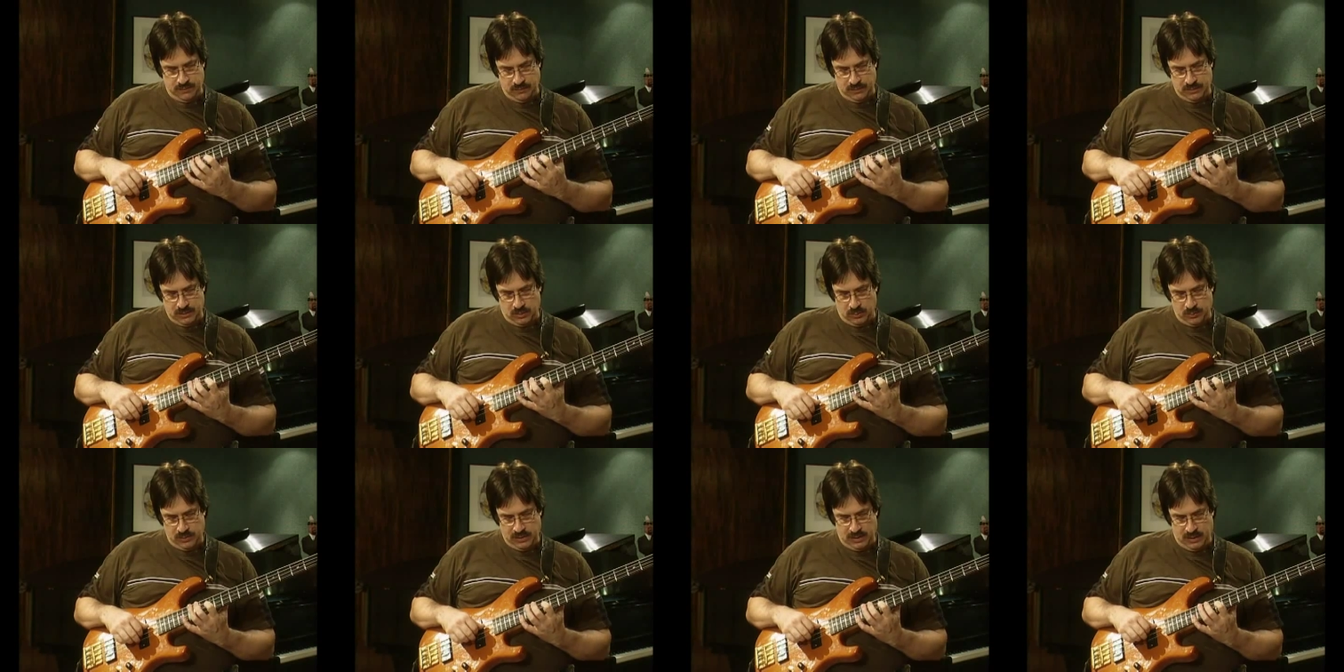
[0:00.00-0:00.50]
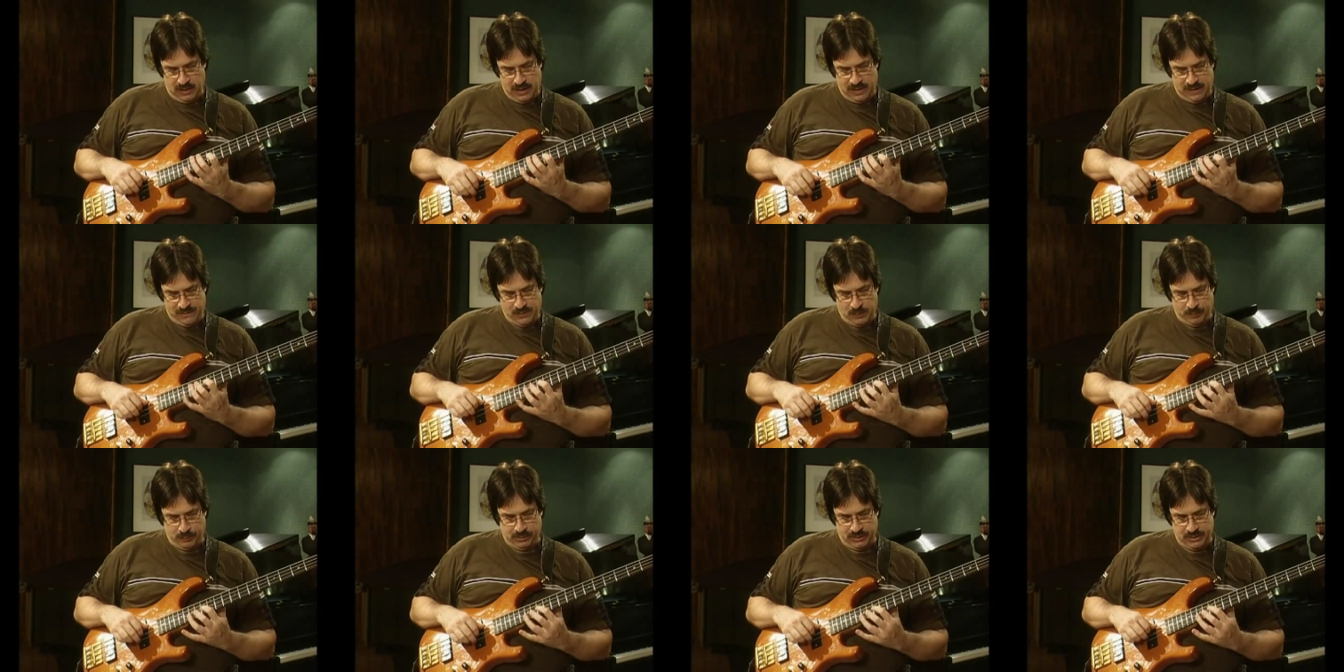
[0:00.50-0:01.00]
I have
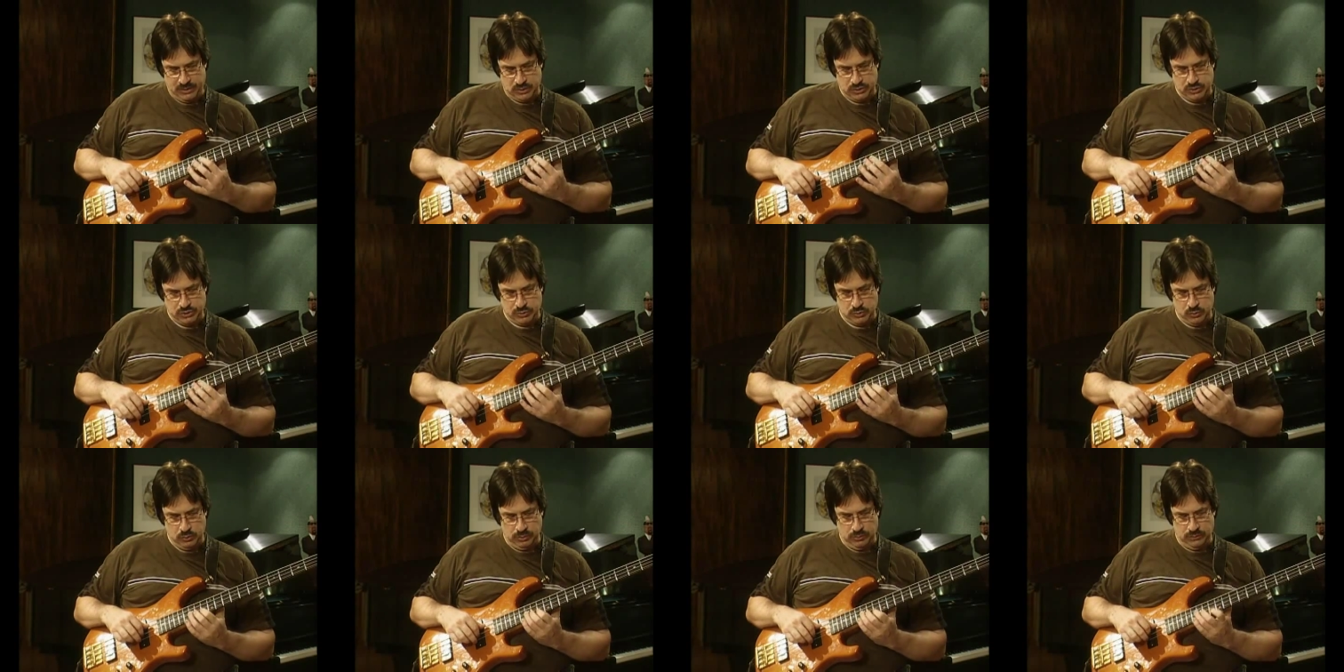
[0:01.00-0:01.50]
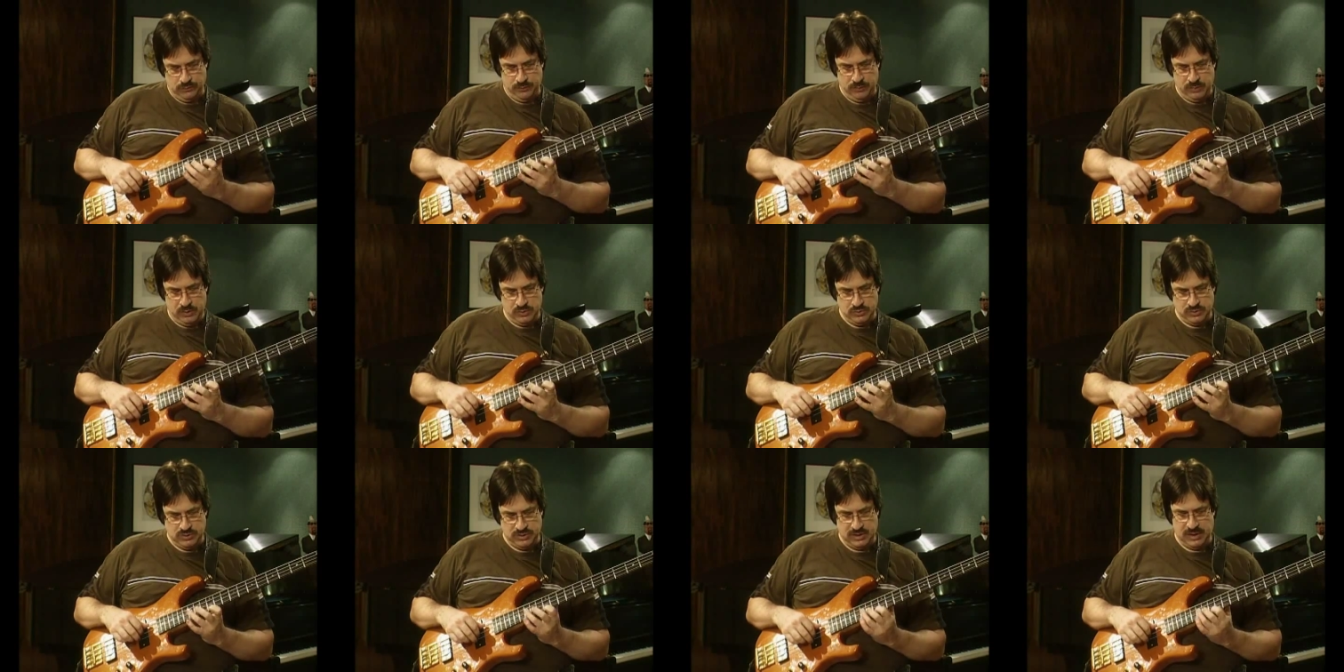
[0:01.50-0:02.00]
the Players School of
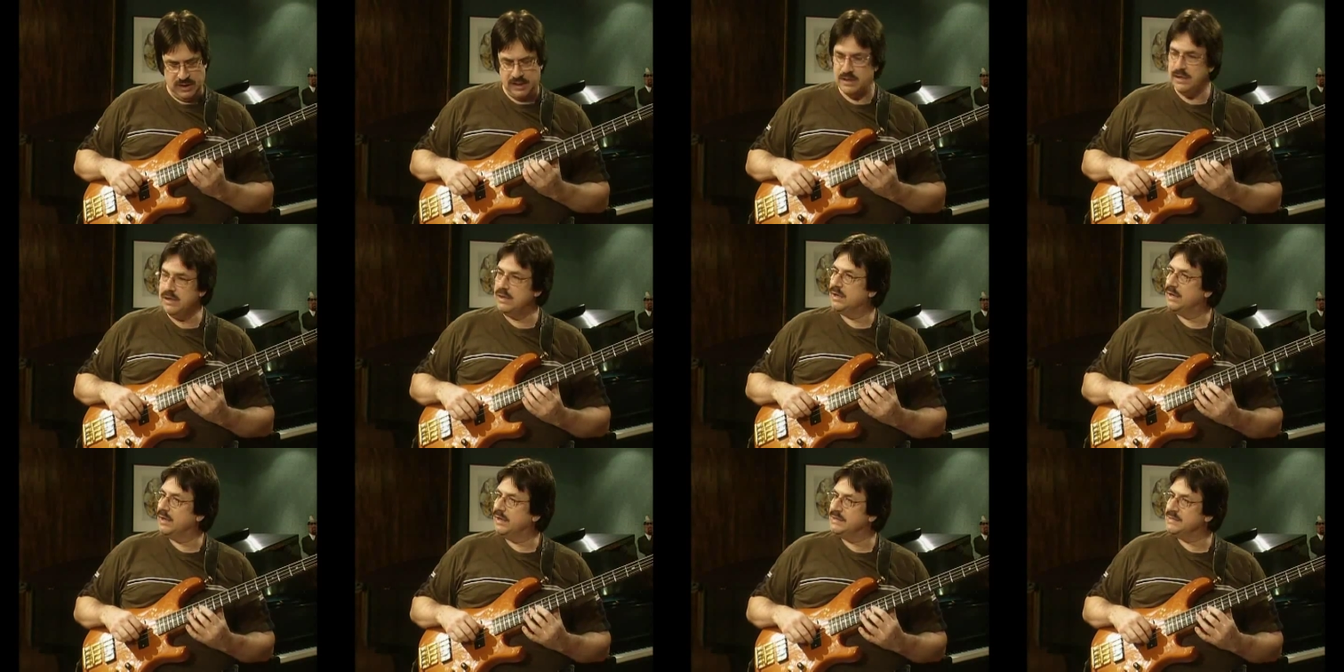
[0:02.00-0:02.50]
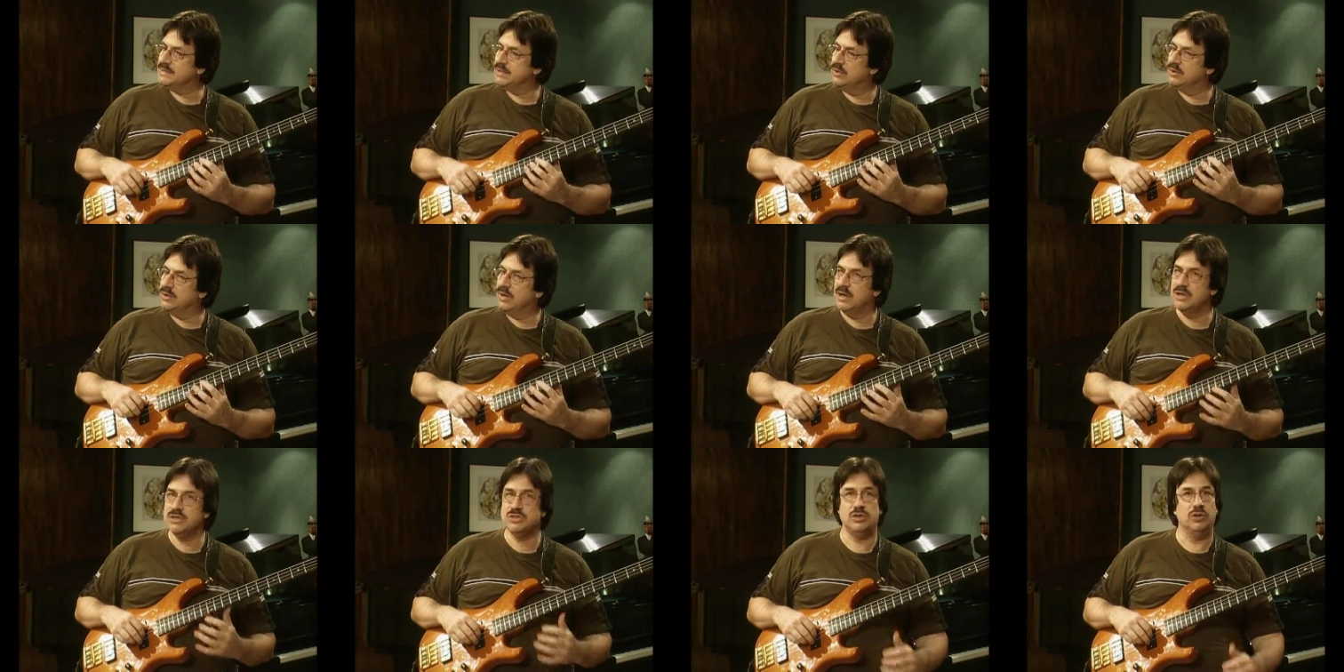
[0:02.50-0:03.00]
Music, and in it I tell
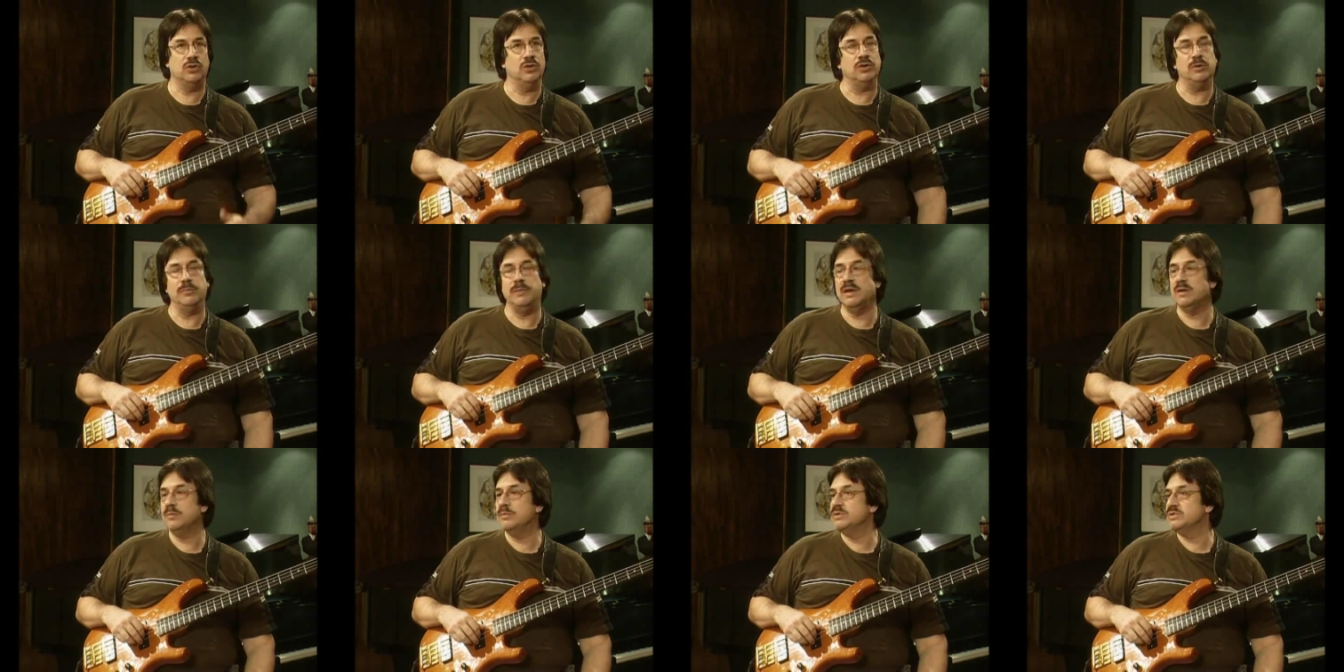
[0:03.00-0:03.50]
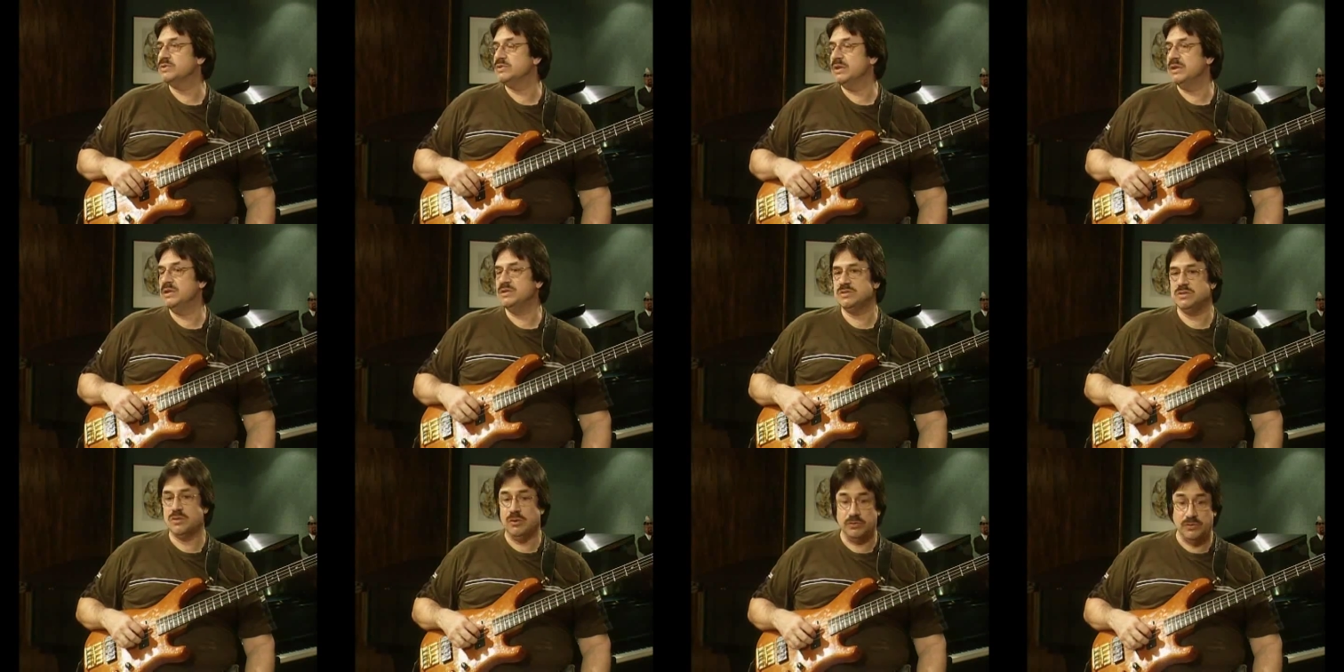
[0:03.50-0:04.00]
guys, you're going to make
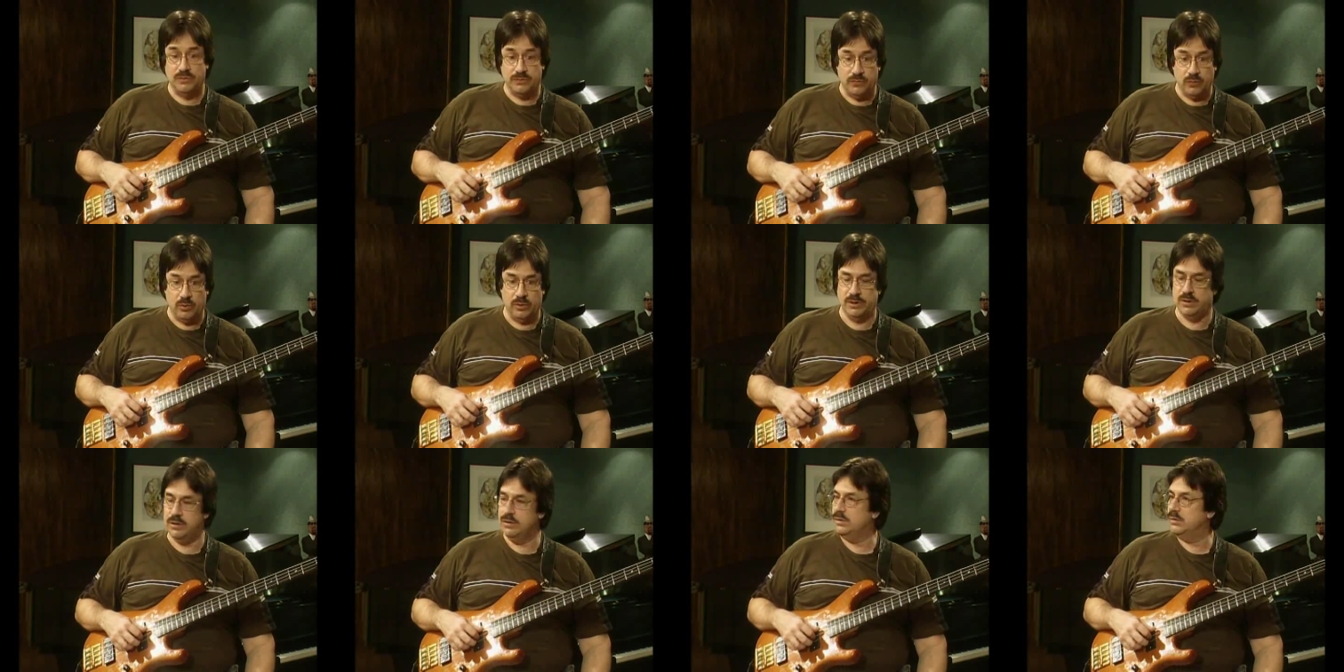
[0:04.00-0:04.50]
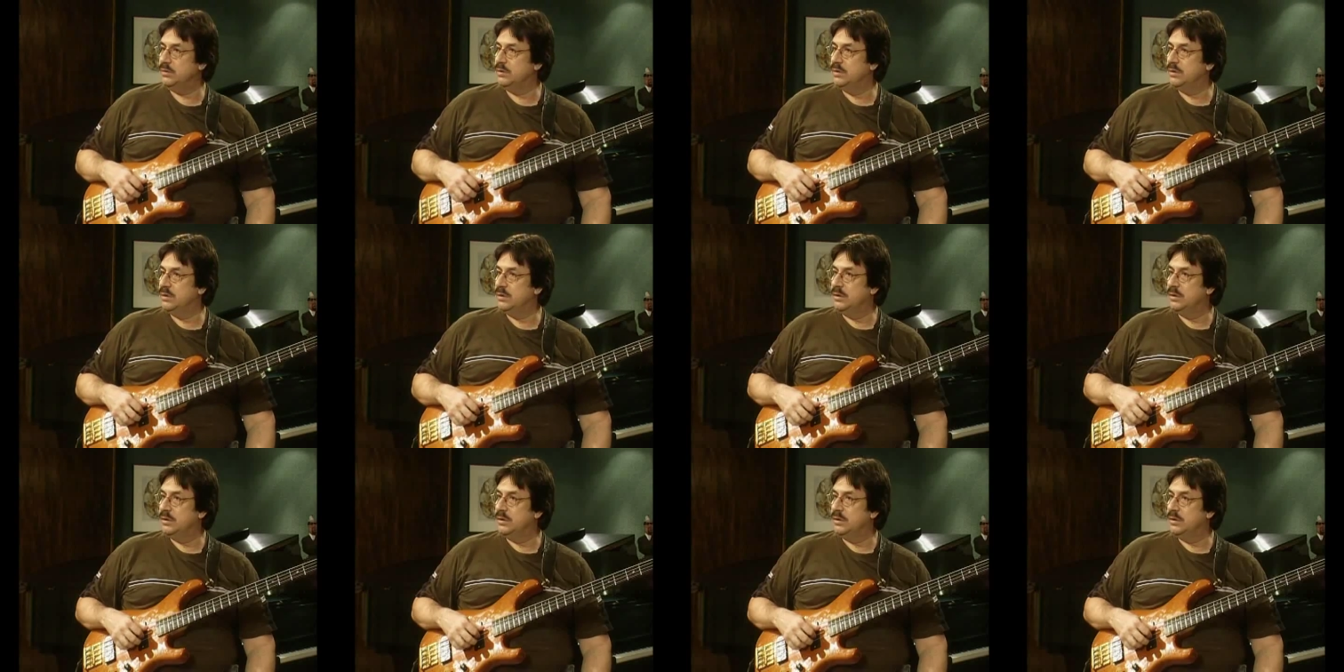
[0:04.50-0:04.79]
mistakes, don't avoid it.